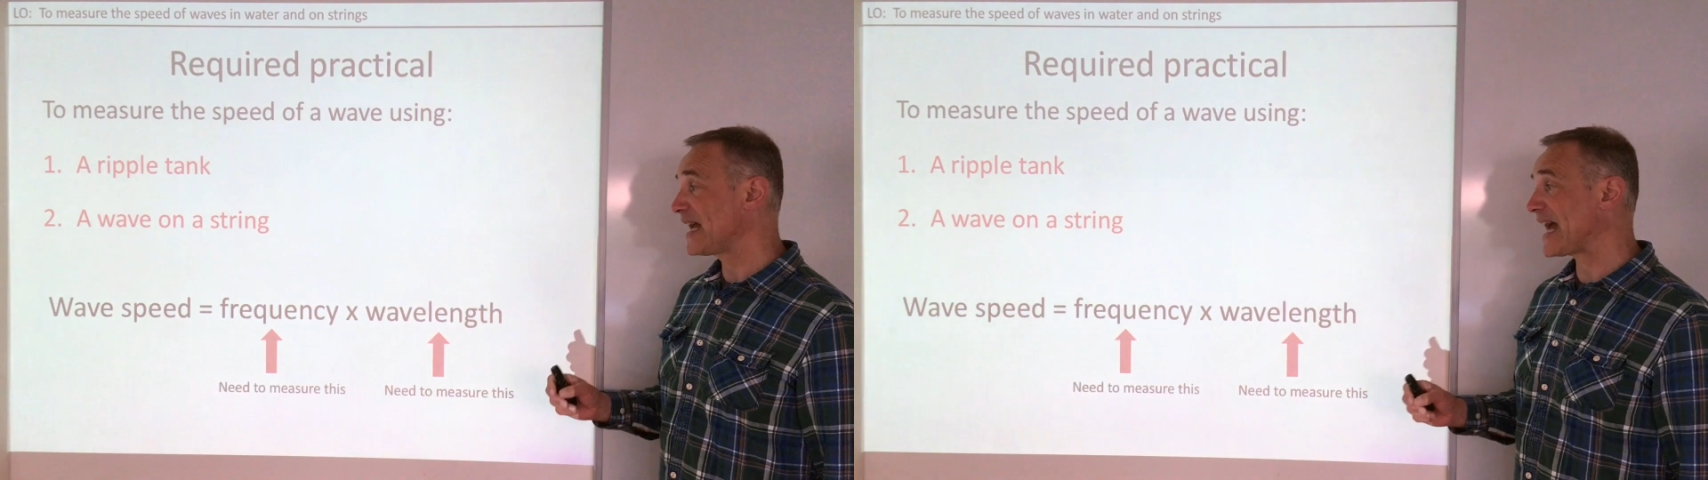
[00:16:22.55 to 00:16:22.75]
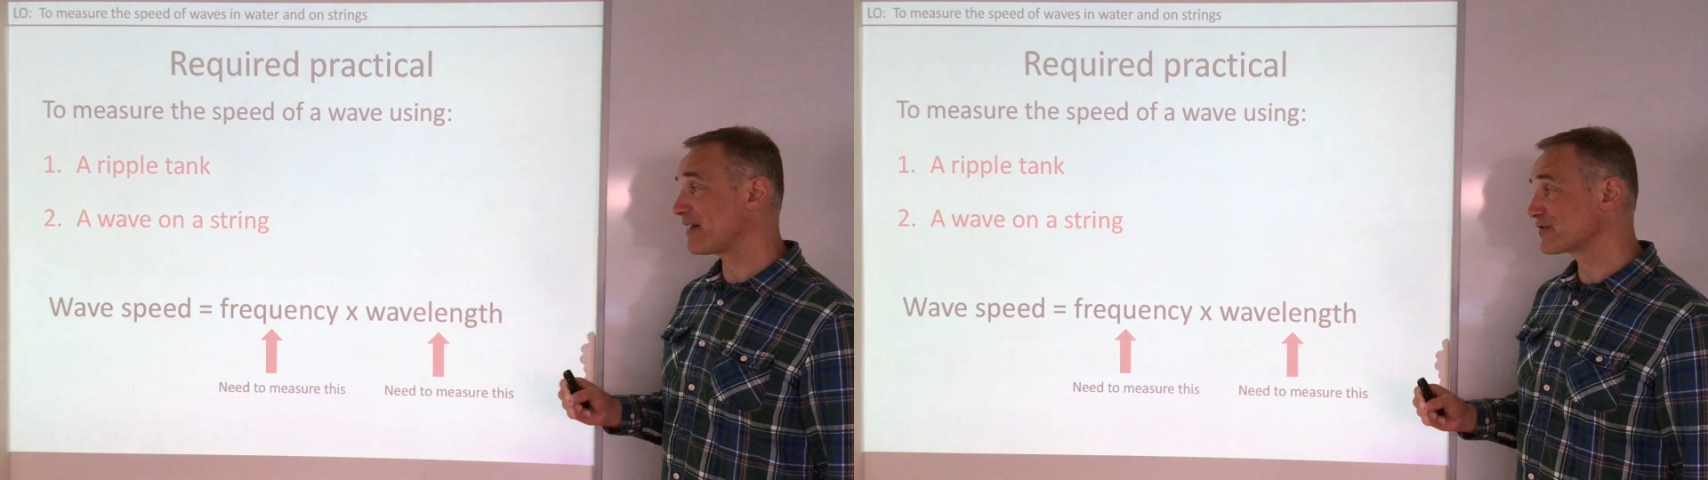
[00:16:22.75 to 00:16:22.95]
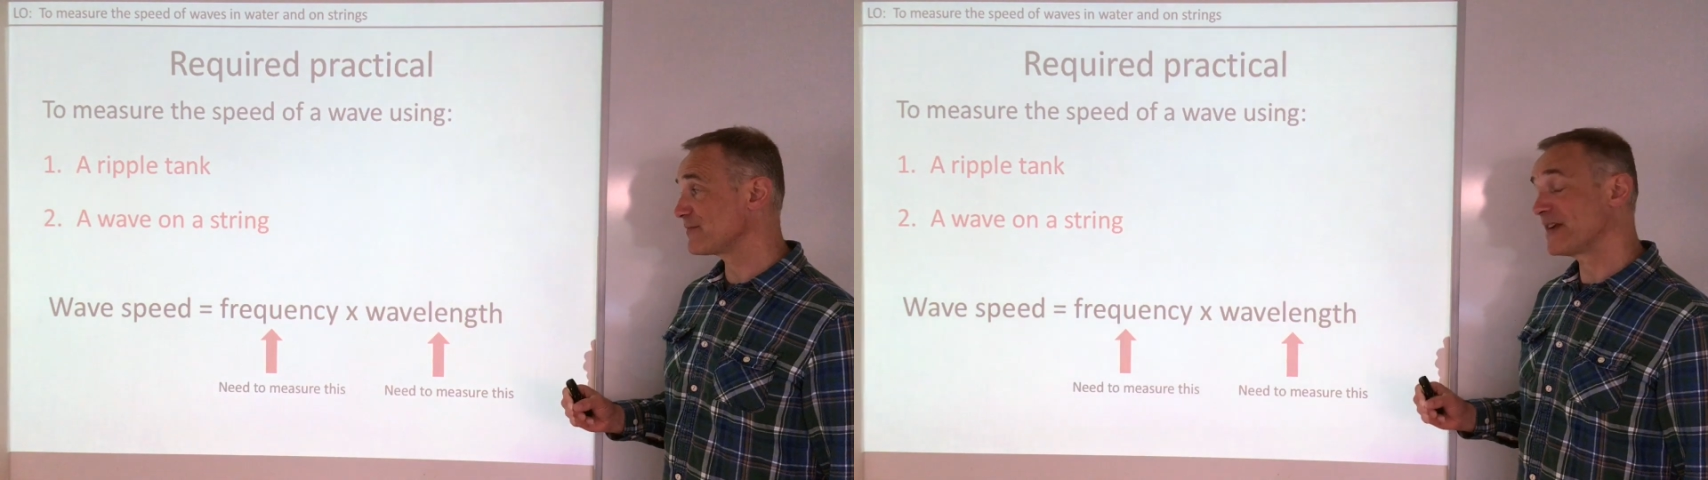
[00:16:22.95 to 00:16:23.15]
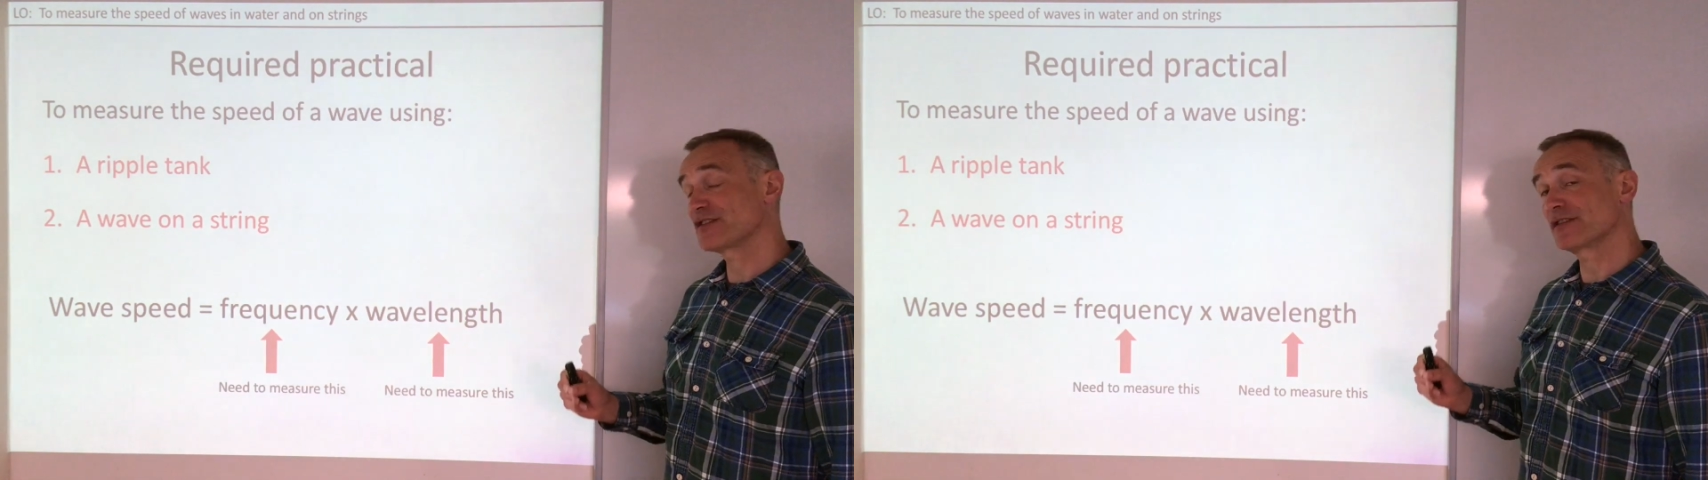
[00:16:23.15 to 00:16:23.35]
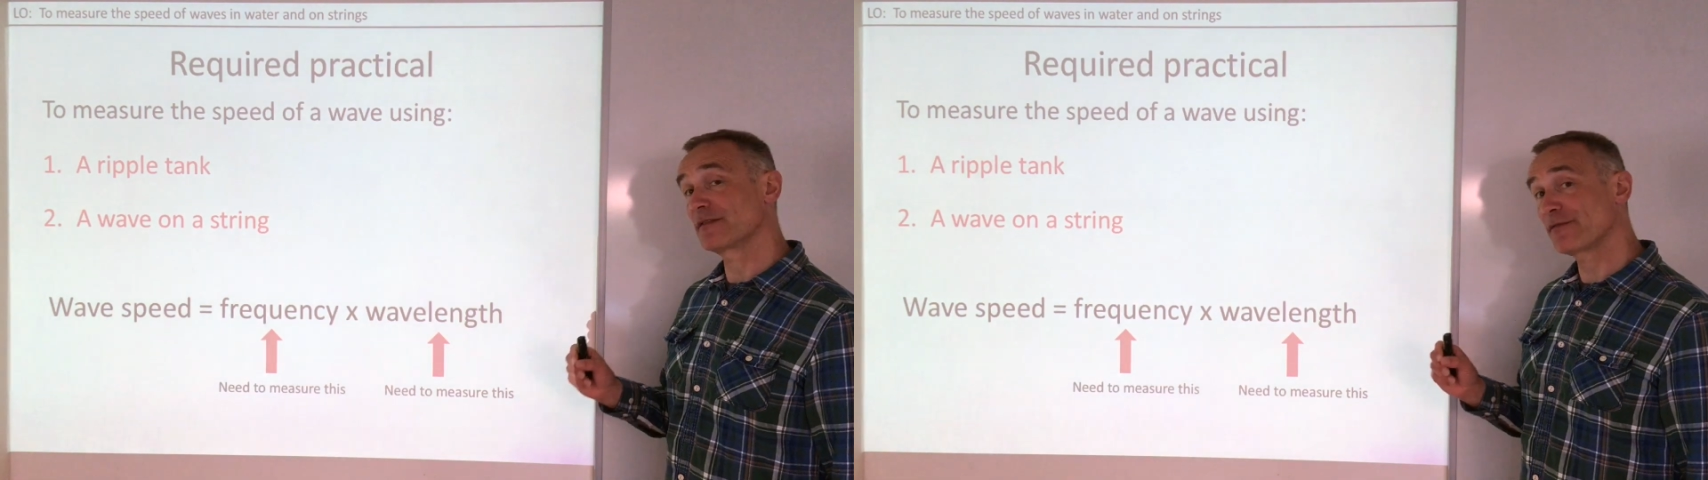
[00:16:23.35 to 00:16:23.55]
how to
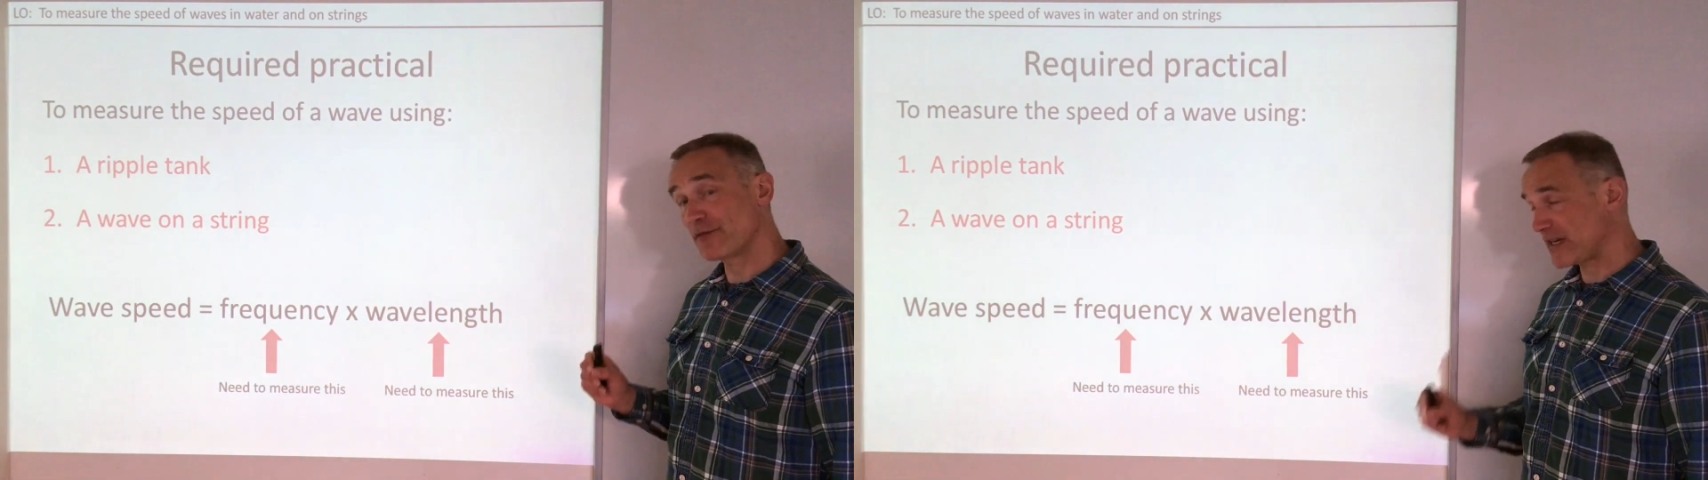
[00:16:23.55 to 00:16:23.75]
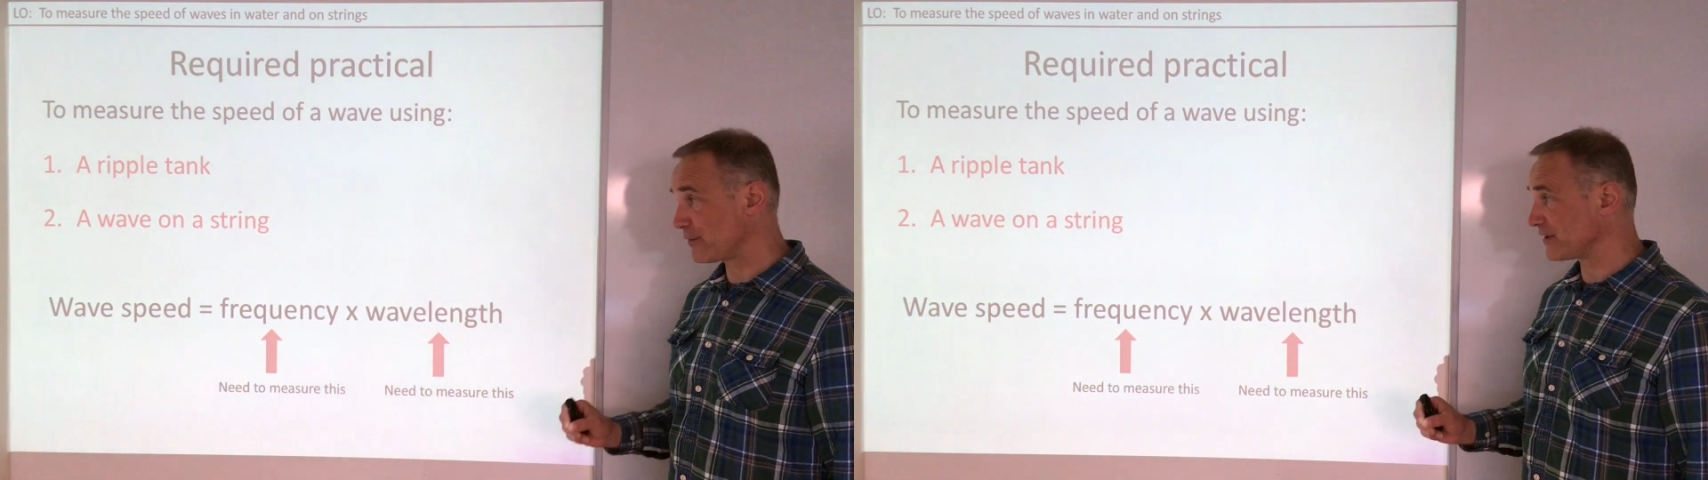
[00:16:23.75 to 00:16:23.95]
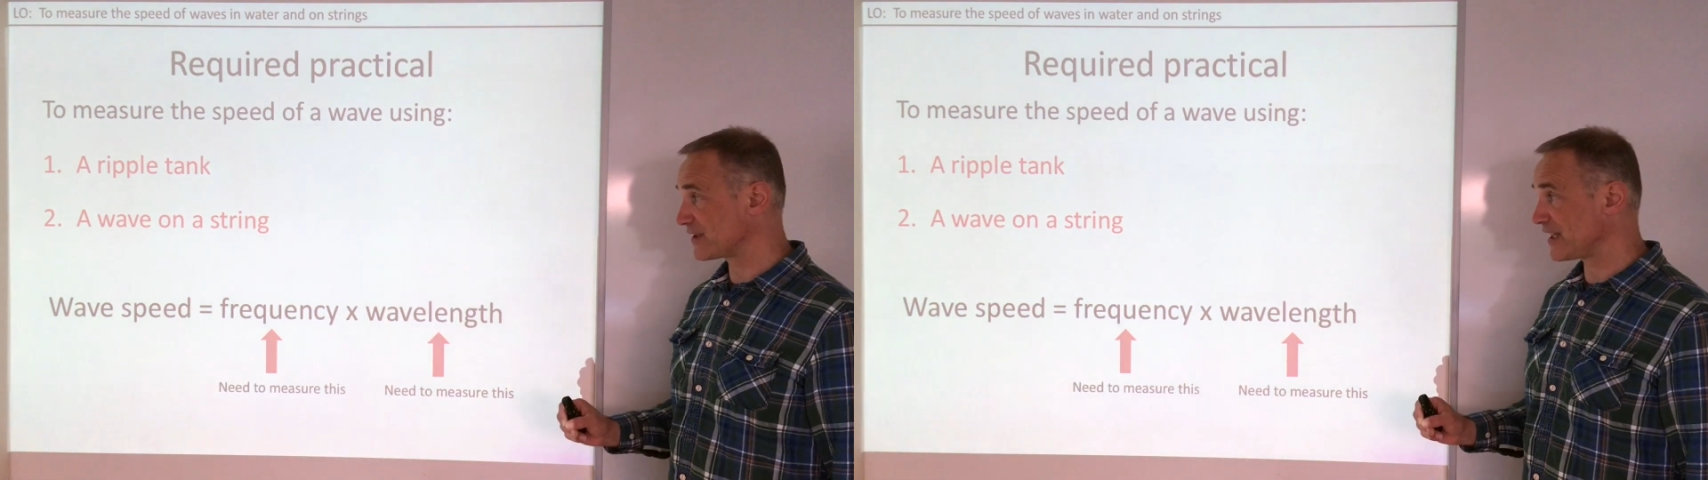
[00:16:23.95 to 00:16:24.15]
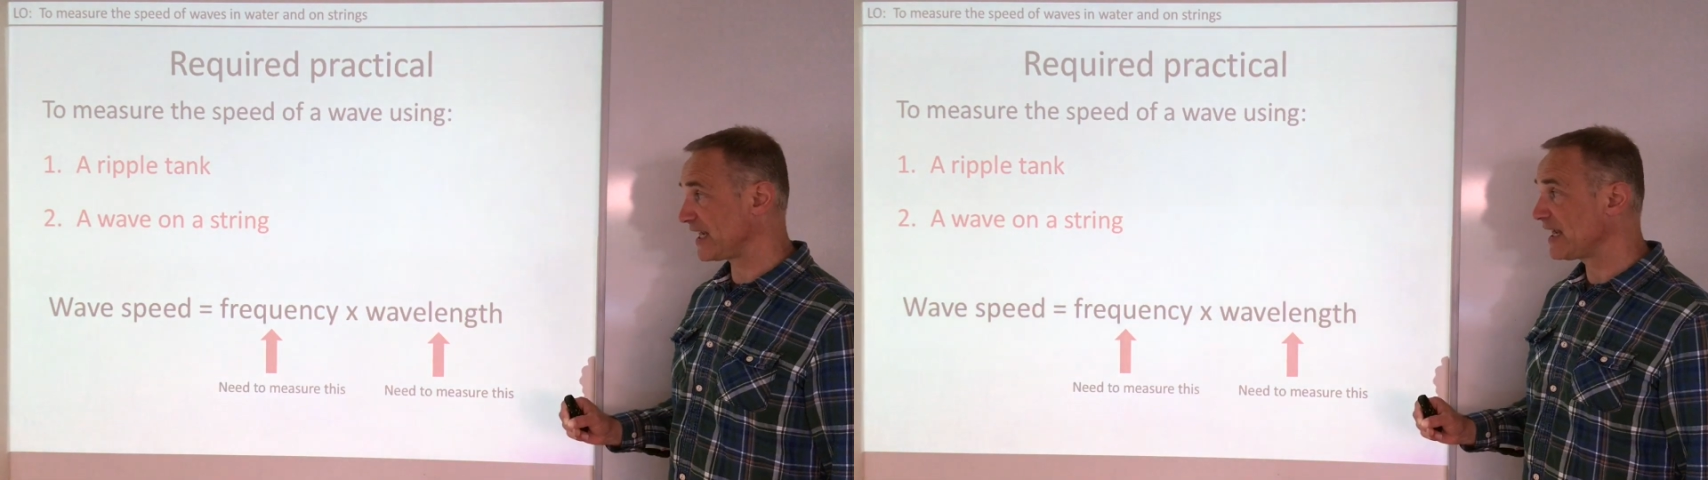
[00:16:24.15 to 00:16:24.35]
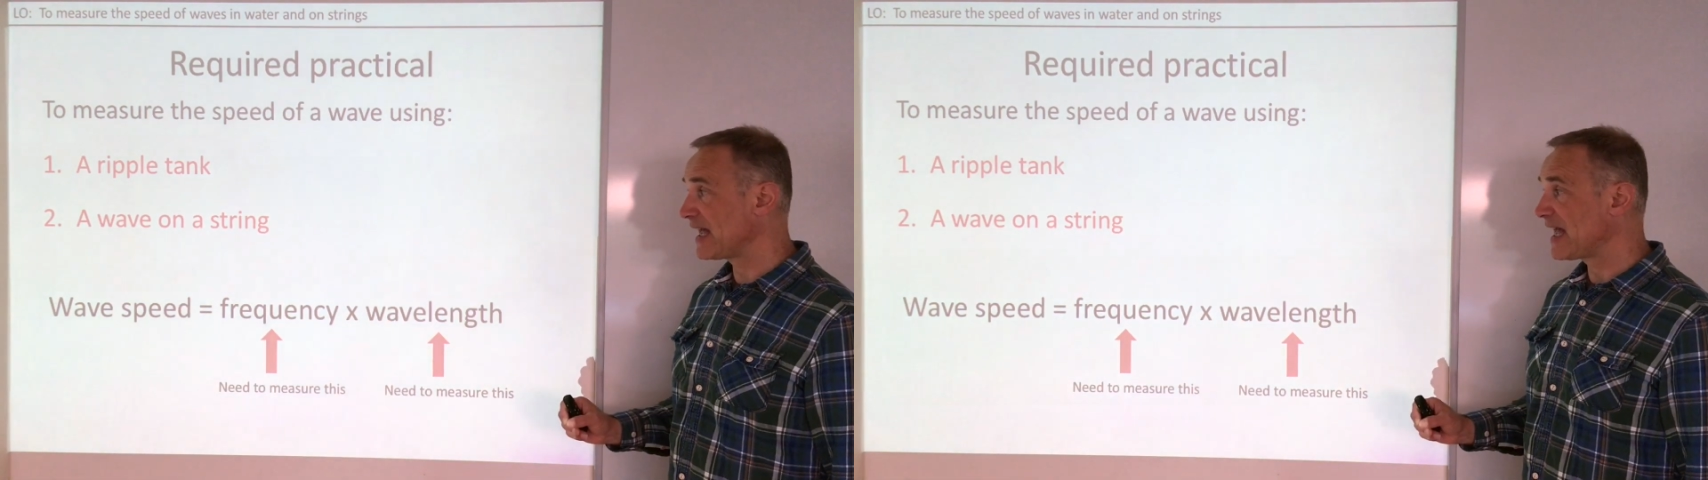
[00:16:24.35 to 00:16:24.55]
measure the frequency,